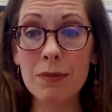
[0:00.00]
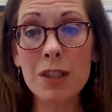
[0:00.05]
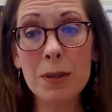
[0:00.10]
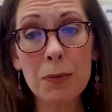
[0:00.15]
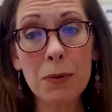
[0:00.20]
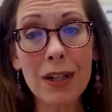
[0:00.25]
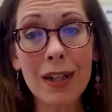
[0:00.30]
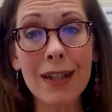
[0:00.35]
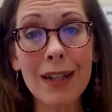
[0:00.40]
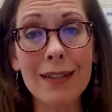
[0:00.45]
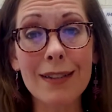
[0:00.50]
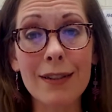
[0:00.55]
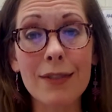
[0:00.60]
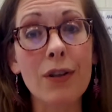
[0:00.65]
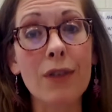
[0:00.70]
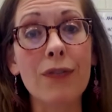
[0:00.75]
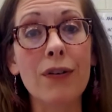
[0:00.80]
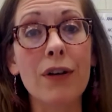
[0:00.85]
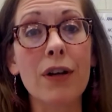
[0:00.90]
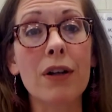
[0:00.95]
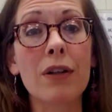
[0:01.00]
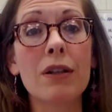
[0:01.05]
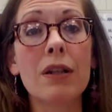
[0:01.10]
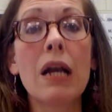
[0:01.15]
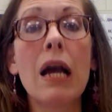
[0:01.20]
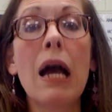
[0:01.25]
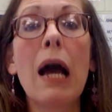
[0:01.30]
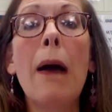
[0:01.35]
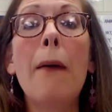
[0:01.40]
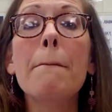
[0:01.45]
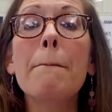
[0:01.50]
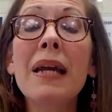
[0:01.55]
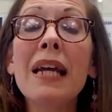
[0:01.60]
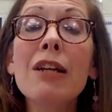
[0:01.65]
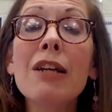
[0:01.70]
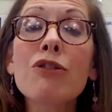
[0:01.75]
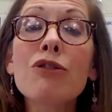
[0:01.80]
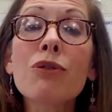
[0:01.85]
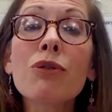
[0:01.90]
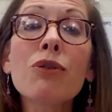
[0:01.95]
Pretty easy so far.
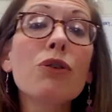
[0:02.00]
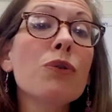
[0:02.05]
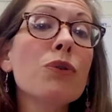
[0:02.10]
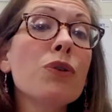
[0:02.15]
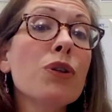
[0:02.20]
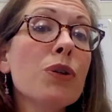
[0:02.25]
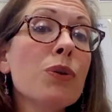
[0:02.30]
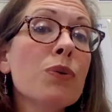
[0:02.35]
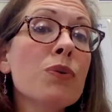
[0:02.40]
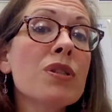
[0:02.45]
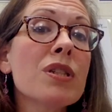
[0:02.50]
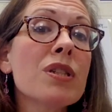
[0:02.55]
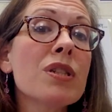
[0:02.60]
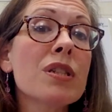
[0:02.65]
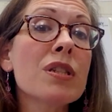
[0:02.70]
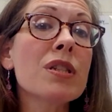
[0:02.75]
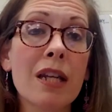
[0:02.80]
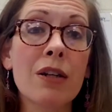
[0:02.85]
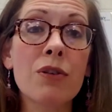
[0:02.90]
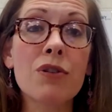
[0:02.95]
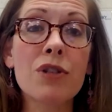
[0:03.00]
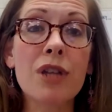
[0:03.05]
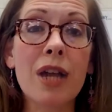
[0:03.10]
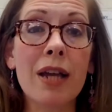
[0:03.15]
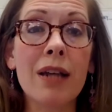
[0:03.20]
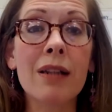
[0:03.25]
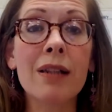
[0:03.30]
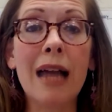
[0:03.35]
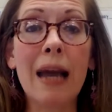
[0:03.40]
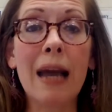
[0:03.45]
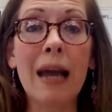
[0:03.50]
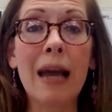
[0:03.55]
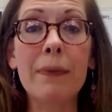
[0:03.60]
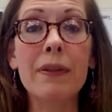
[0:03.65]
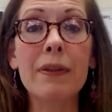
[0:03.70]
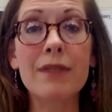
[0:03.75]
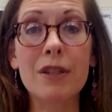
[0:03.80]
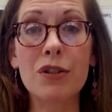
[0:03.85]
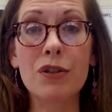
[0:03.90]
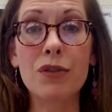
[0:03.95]
Make sure you use standard title
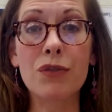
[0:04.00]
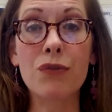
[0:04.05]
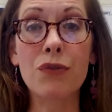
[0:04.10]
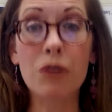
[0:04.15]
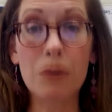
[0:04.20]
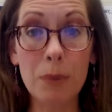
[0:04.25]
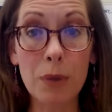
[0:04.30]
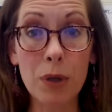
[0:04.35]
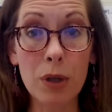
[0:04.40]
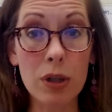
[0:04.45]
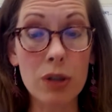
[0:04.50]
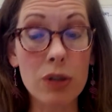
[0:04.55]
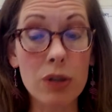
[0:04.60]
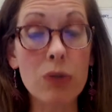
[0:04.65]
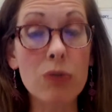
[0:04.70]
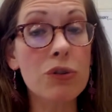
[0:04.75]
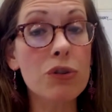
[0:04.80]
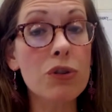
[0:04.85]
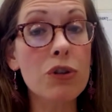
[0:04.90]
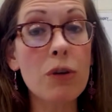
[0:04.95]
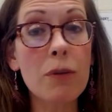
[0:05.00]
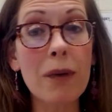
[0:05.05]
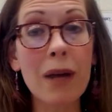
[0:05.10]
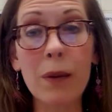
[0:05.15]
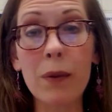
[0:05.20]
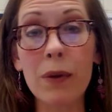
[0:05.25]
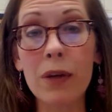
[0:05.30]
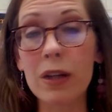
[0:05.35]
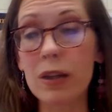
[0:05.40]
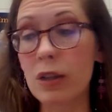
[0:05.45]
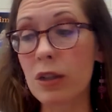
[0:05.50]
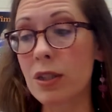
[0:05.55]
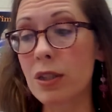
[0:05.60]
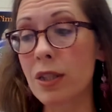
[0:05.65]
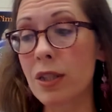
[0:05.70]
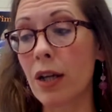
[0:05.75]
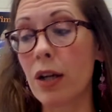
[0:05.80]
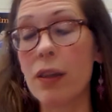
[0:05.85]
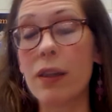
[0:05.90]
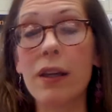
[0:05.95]
capitalization for the book. Don't just go by what it looks
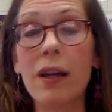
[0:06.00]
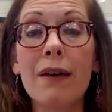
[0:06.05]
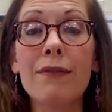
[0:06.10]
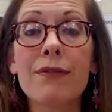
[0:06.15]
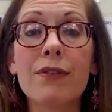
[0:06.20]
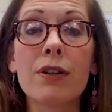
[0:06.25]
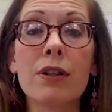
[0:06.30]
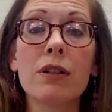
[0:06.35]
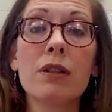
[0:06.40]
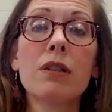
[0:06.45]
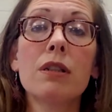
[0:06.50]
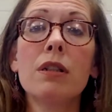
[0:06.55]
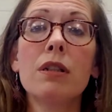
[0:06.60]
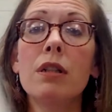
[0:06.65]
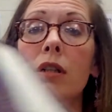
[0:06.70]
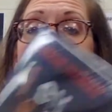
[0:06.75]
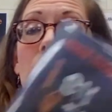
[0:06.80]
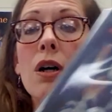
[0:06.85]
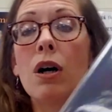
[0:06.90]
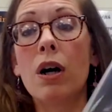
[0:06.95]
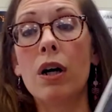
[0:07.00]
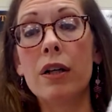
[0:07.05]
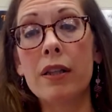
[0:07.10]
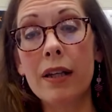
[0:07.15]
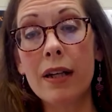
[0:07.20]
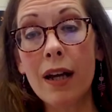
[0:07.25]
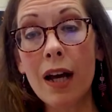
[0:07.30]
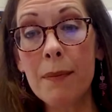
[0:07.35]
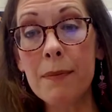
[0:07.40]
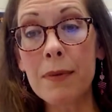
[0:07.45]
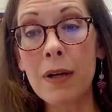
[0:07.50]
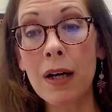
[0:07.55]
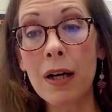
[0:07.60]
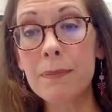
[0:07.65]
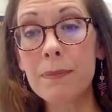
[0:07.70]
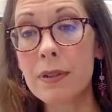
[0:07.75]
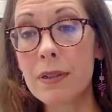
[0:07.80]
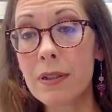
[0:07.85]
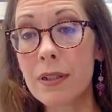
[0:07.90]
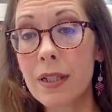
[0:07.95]
like on the cover. On the come
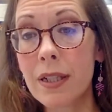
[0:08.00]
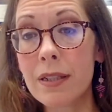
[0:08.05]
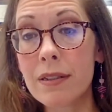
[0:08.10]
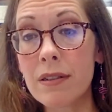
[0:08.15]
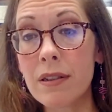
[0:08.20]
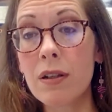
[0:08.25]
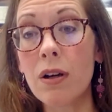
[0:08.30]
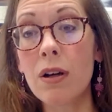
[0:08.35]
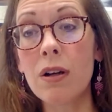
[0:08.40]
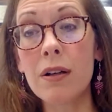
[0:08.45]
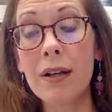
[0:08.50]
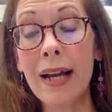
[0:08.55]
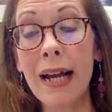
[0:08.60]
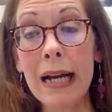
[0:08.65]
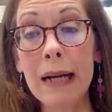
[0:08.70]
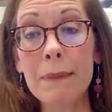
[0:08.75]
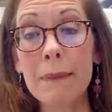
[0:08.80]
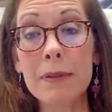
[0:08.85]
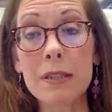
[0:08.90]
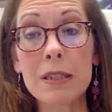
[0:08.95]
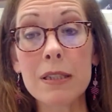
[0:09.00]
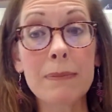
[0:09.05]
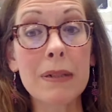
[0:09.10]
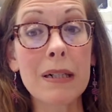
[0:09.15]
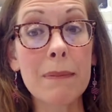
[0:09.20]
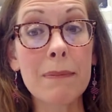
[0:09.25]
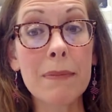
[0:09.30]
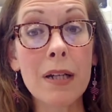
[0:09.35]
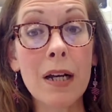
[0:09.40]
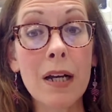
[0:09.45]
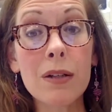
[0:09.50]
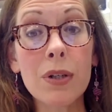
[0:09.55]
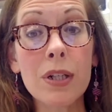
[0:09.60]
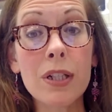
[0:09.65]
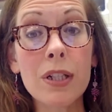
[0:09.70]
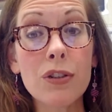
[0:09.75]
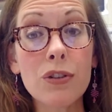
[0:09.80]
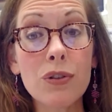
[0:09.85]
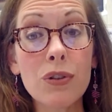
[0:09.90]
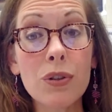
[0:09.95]
up is in all caps, I'm not
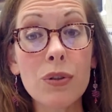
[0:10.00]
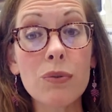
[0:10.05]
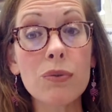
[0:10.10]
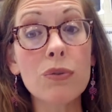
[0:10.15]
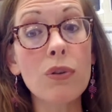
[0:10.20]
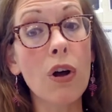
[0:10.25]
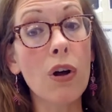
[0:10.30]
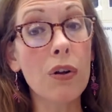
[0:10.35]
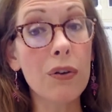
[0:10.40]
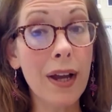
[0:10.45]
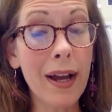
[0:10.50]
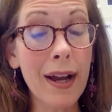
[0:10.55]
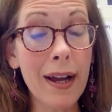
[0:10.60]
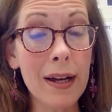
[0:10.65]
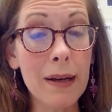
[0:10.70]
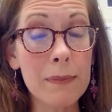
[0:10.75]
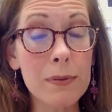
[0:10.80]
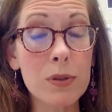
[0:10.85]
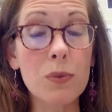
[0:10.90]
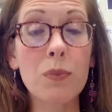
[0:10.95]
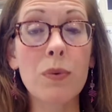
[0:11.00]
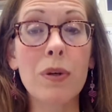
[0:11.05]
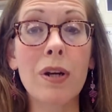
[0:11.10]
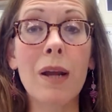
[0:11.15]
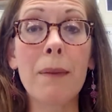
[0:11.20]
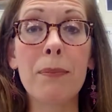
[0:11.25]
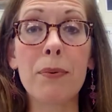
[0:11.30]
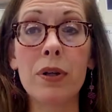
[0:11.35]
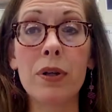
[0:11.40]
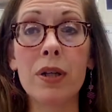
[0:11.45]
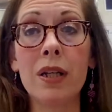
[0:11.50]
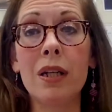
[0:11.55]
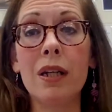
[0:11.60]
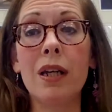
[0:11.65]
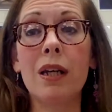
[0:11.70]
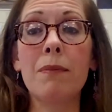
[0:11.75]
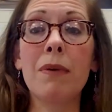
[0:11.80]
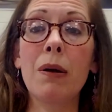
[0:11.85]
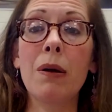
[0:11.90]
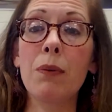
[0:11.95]
going to use all caps when I put it
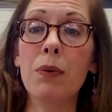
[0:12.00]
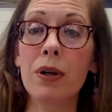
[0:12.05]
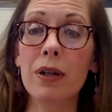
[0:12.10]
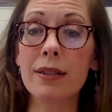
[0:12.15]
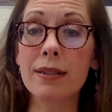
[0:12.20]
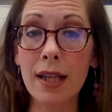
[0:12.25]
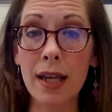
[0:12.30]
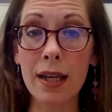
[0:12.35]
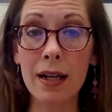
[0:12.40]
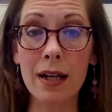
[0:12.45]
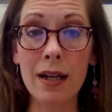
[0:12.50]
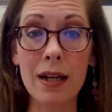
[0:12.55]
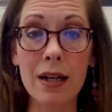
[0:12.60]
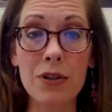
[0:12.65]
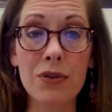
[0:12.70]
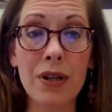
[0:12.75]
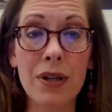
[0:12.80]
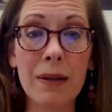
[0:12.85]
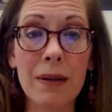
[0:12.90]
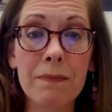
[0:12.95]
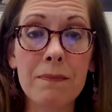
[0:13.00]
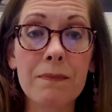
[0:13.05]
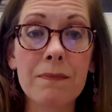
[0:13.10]
in my works cited entry.